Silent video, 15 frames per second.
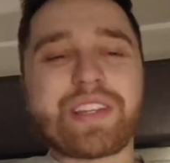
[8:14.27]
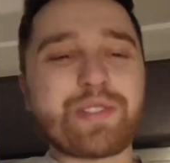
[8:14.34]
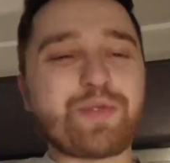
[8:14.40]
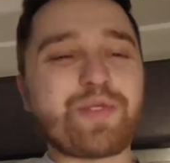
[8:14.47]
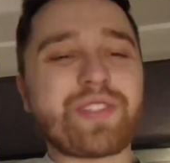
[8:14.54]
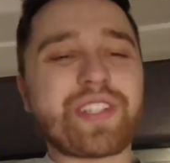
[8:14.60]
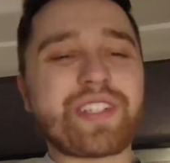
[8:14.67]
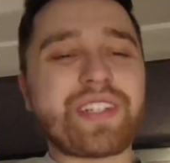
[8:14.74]
This
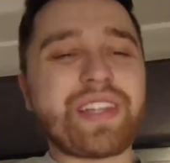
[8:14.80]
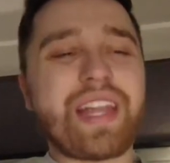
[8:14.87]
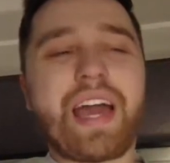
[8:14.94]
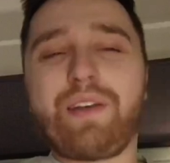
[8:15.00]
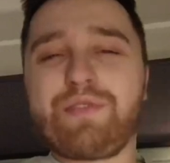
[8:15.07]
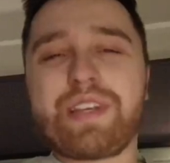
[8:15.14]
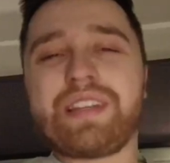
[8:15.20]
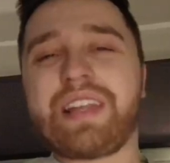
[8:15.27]
was such a
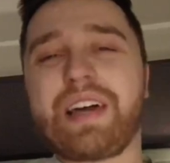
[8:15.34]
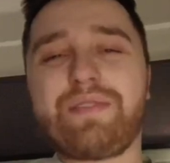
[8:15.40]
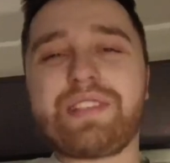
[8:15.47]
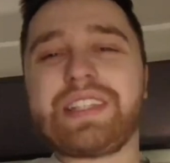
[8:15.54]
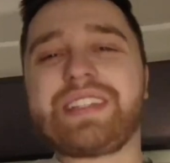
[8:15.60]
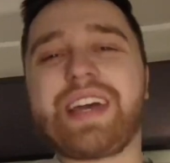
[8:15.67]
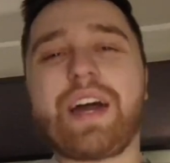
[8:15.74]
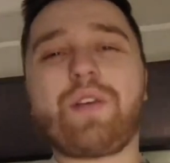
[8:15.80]
lively,
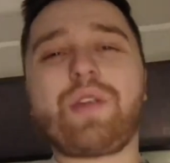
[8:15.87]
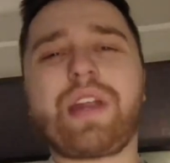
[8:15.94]
lively town,